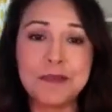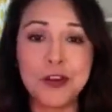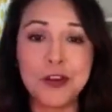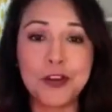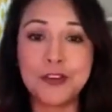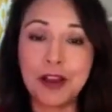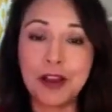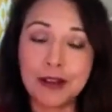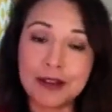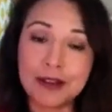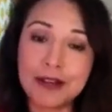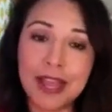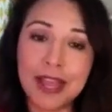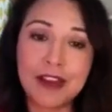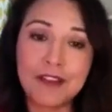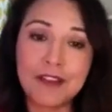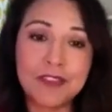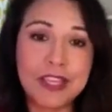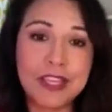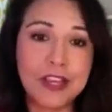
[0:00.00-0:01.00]
You're not going to
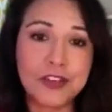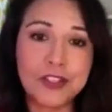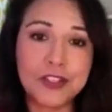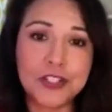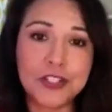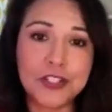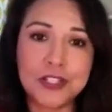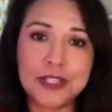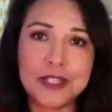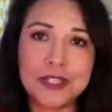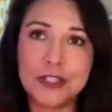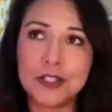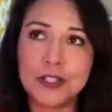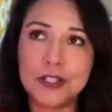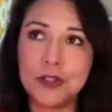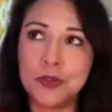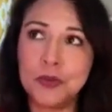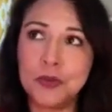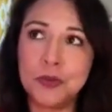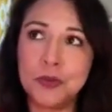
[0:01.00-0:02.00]
have the energy
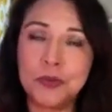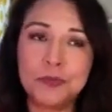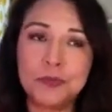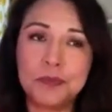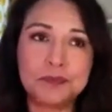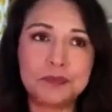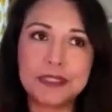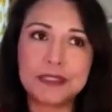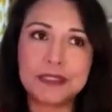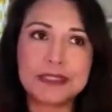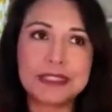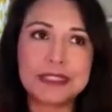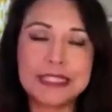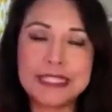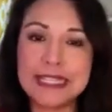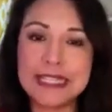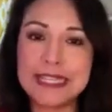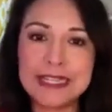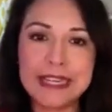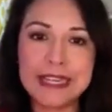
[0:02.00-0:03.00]
to
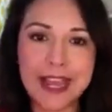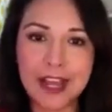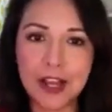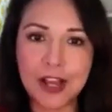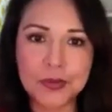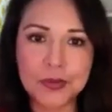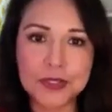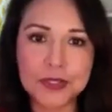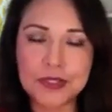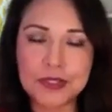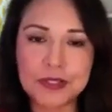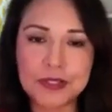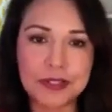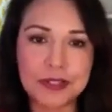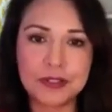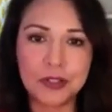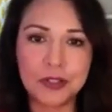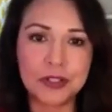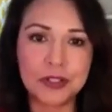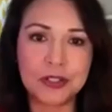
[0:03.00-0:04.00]
clean house
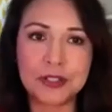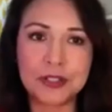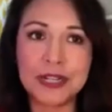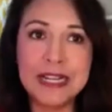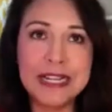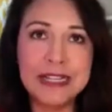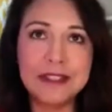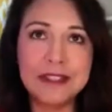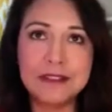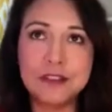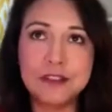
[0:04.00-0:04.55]
or